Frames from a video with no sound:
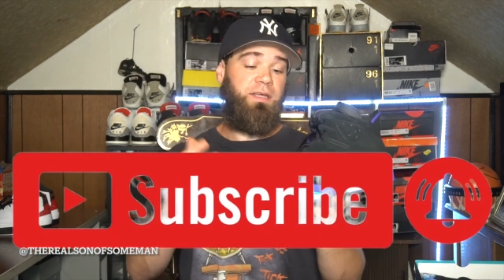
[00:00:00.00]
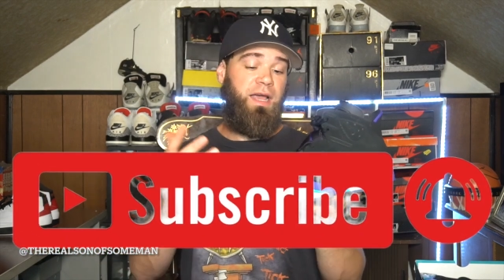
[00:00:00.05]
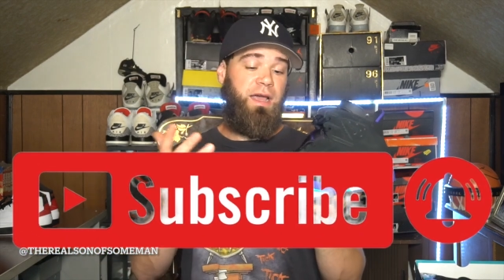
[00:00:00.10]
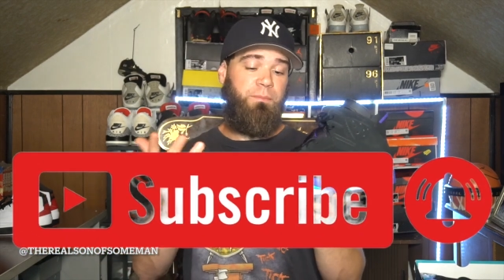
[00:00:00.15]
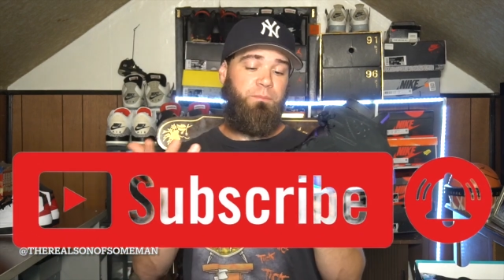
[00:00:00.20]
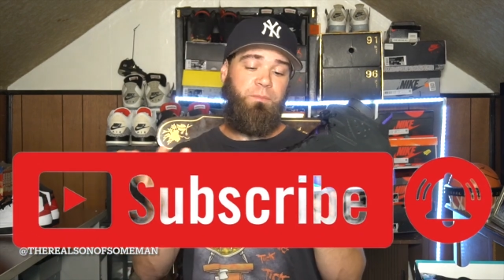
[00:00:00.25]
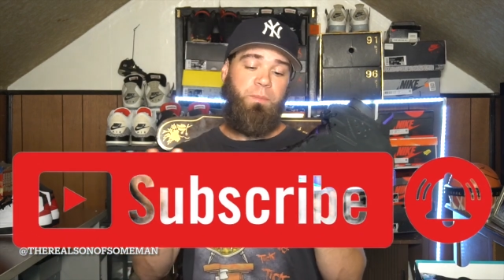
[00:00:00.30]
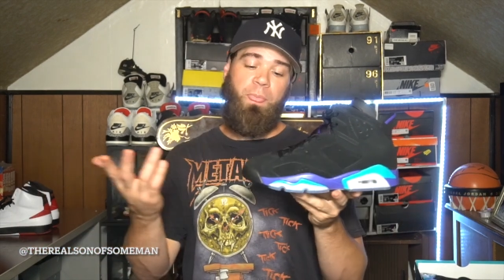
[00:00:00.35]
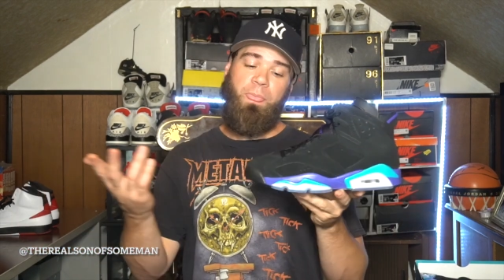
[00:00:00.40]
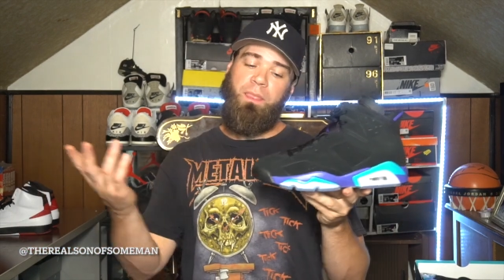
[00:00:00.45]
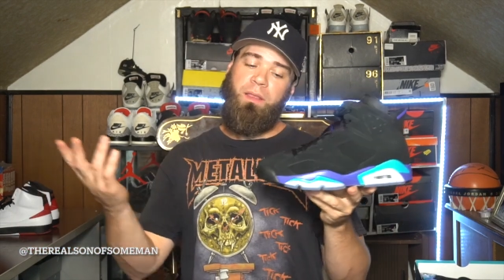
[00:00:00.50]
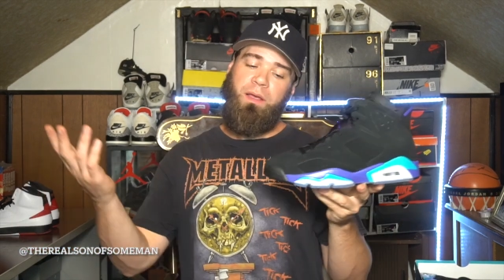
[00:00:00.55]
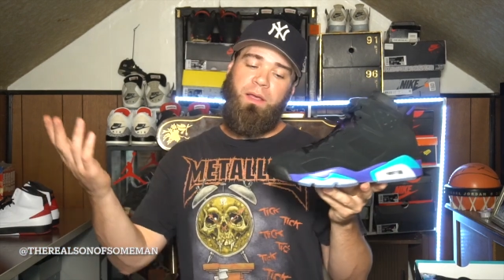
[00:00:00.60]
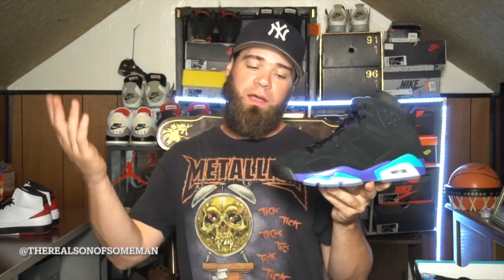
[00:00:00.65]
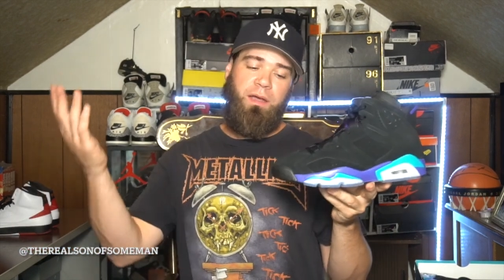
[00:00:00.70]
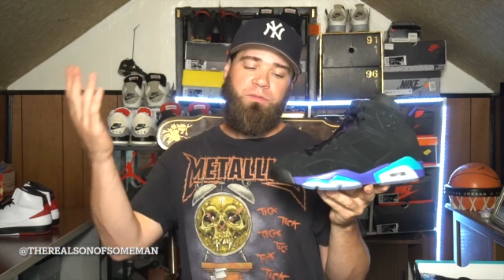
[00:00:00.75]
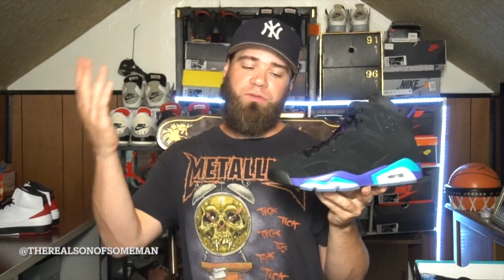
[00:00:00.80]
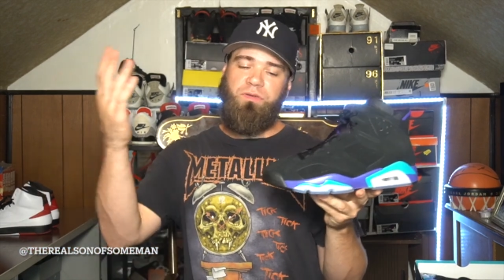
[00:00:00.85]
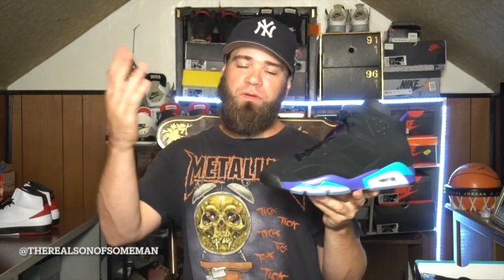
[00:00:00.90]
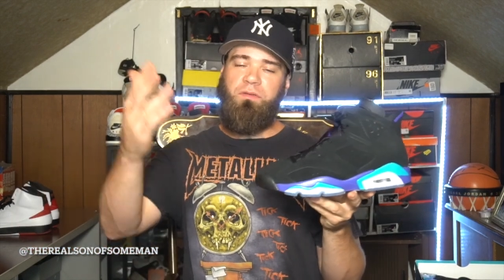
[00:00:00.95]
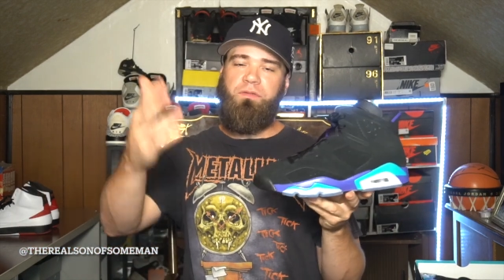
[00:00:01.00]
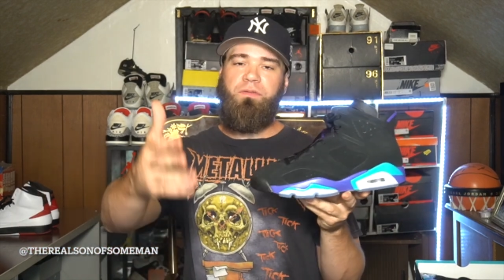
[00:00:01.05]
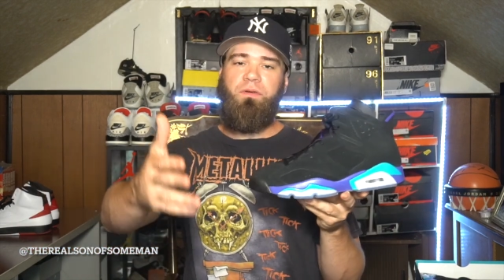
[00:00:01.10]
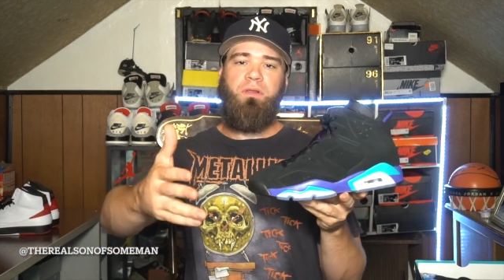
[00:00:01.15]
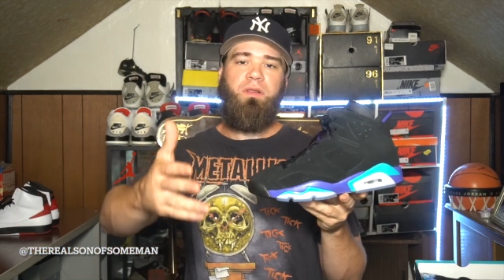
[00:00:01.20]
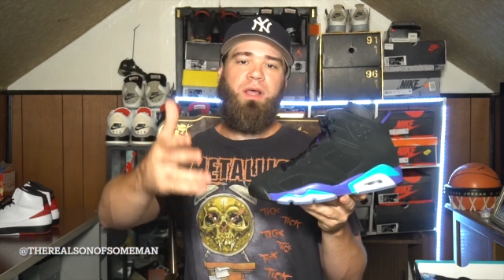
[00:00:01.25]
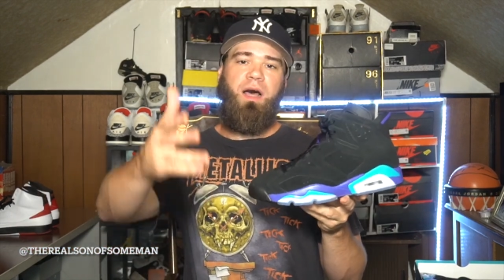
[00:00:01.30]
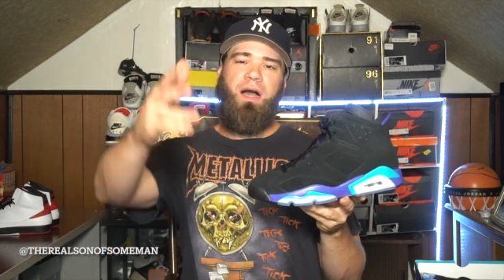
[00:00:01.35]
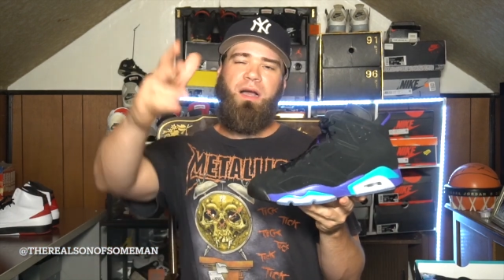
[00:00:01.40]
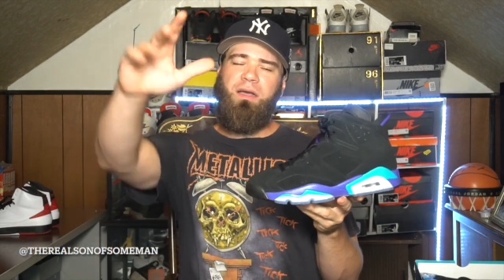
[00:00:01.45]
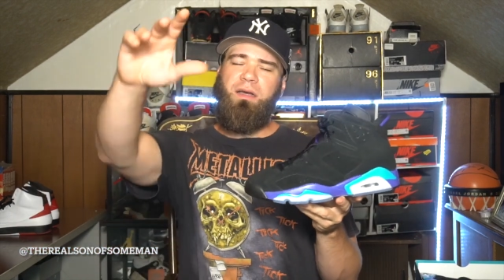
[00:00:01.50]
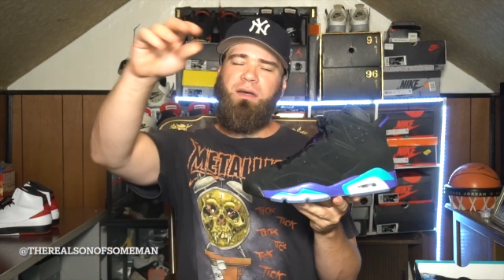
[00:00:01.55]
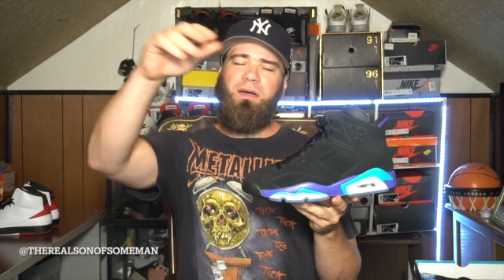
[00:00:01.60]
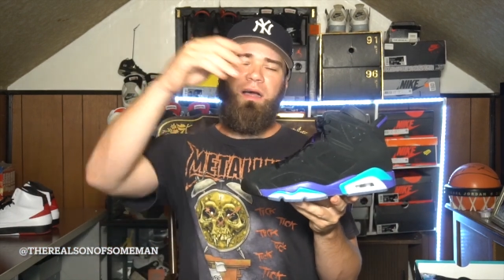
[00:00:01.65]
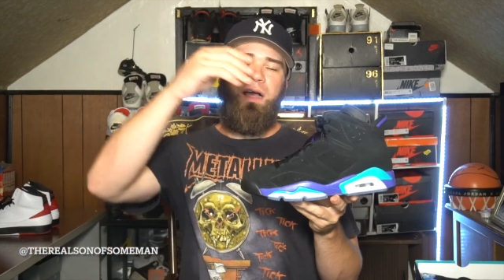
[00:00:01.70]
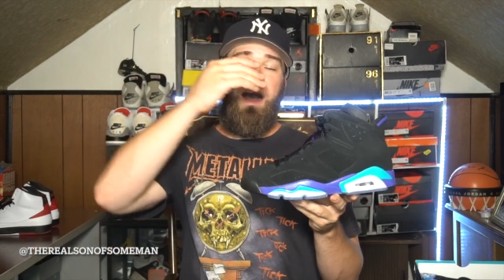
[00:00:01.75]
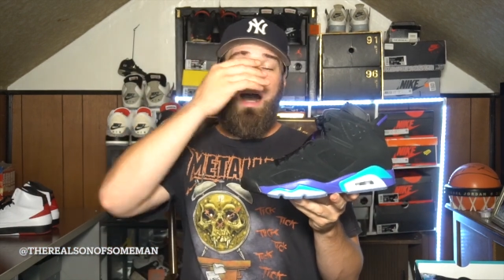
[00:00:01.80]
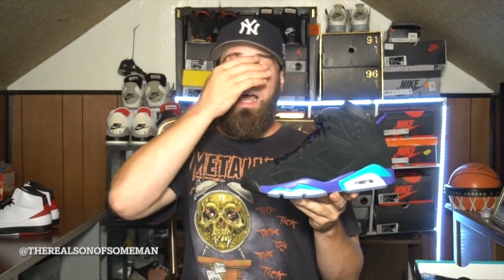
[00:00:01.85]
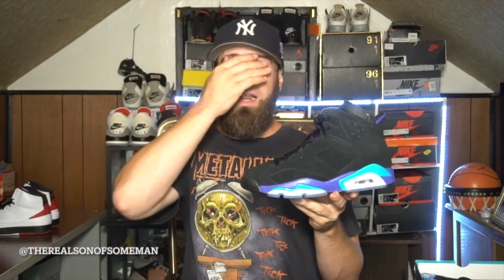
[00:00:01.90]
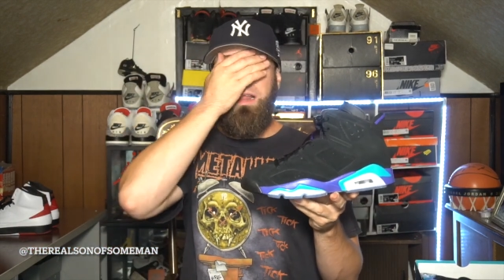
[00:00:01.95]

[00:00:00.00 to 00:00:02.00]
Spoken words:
app. I'm sure Foot Locker. I